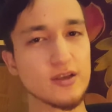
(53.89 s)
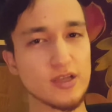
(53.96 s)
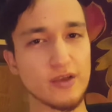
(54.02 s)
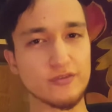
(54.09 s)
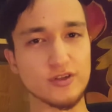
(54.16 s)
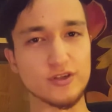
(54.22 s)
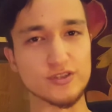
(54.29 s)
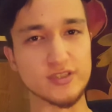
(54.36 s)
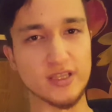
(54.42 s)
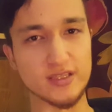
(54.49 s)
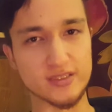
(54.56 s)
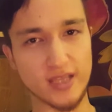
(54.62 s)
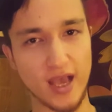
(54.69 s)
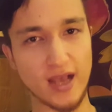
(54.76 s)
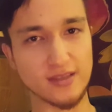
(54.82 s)
you have to understand the
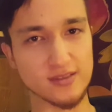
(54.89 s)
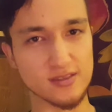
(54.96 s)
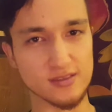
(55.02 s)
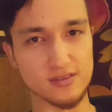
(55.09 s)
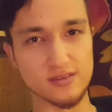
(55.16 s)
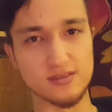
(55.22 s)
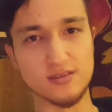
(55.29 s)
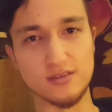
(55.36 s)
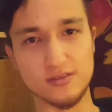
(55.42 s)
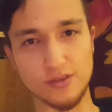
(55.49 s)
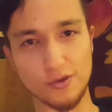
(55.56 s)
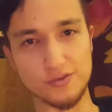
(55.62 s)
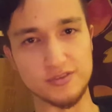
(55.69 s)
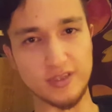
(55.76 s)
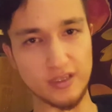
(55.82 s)
taxes
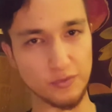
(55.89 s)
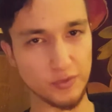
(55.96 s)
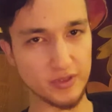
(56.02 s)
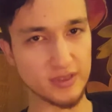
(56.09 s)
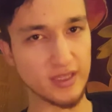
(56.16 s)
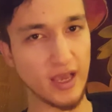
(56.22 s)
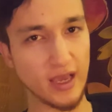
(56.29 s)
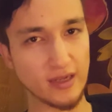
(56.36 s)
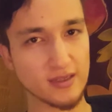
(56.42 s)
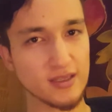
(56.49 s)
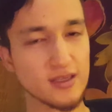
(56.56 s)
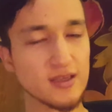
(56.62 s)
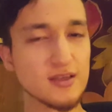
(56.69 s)
associated with that.